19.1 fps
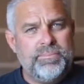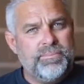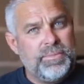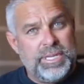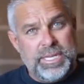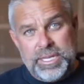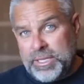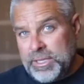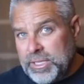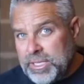
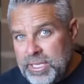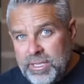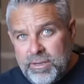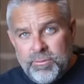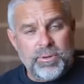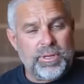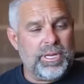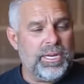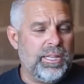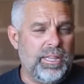Italy,
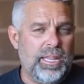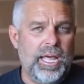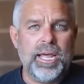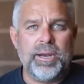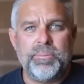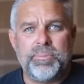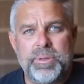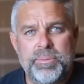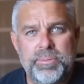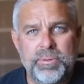we got a
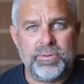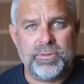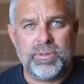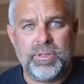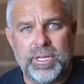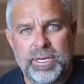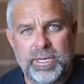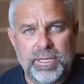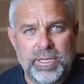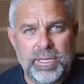lot of people, a
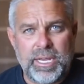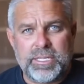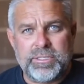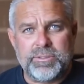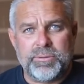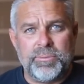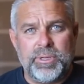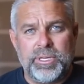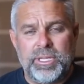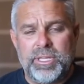lot of guys
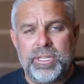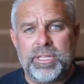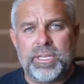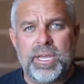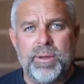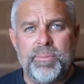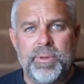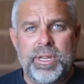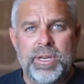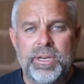from Italy that
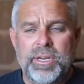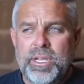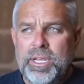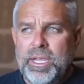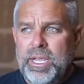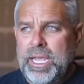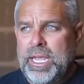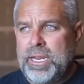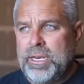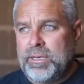come in
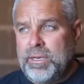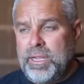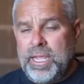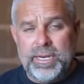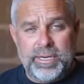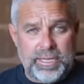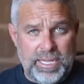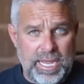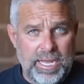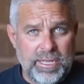
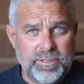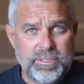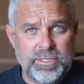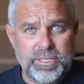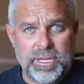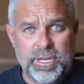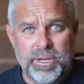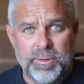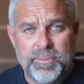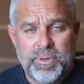and gals
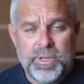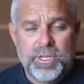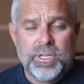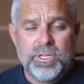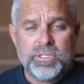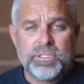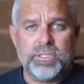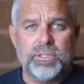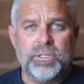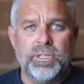that come.
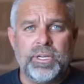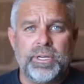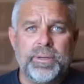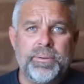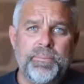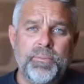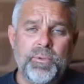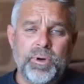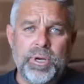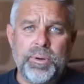So look,
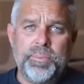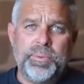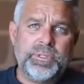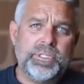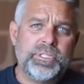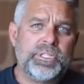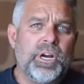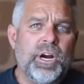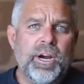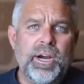we're gonna put
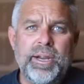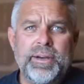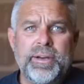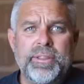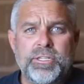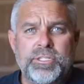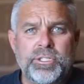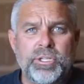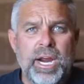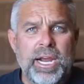this car out on
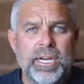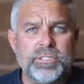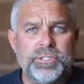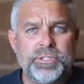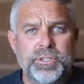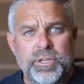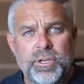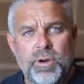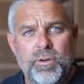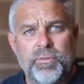the track so
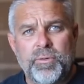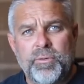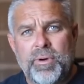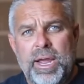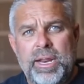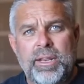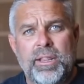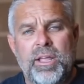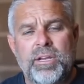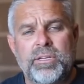you can go for
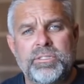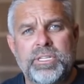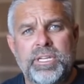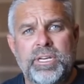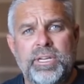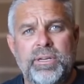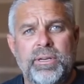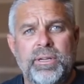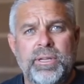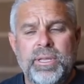ride-alongs
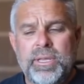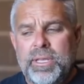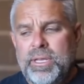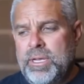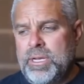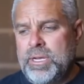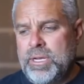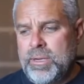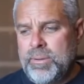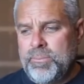in it.
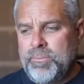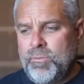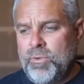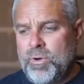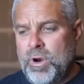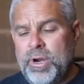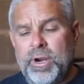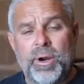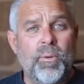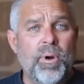
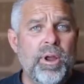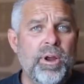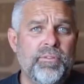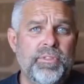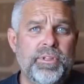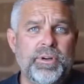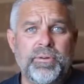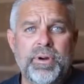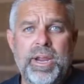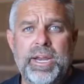We're on our way over
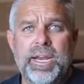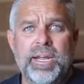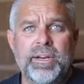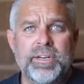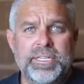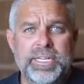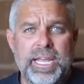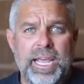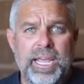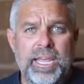there right now
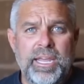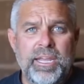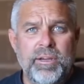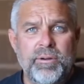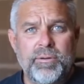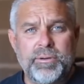today.